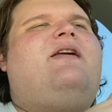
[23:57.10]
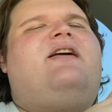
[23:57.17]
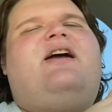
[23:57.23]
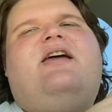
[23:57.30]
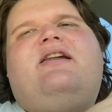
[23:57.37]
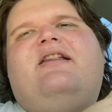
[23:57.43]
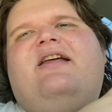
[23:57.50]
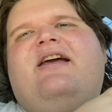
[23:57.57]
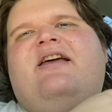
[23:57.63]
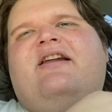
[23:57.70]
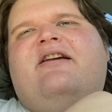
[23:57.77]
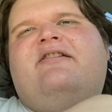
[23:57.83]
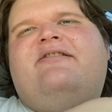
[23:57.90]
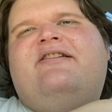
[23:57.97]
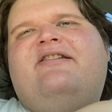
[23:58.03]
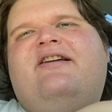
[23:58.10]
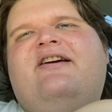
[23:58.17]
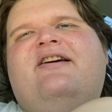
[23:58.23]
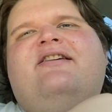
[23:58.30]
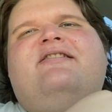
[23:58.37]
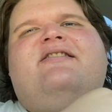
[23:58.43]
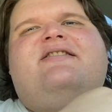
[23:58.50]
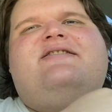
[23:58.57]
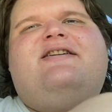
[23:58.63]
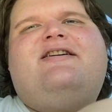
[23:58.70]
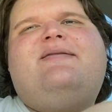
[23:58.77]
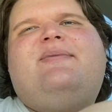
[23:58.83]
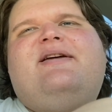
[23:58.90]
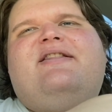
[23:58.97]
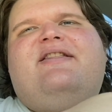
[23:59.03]
kind of lay it out on the line and talk
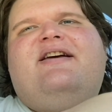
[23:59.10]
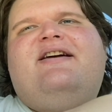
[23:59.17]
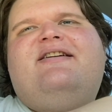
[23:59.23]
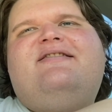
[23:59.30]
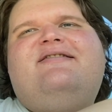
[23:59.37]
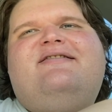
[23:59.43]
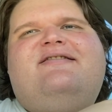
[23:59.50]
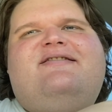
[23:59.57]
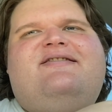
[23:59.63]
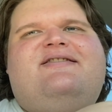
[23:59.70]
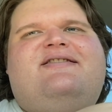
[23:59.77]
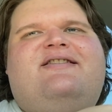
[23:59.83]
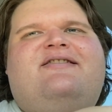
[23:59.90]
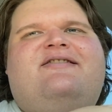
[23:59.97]
about that. So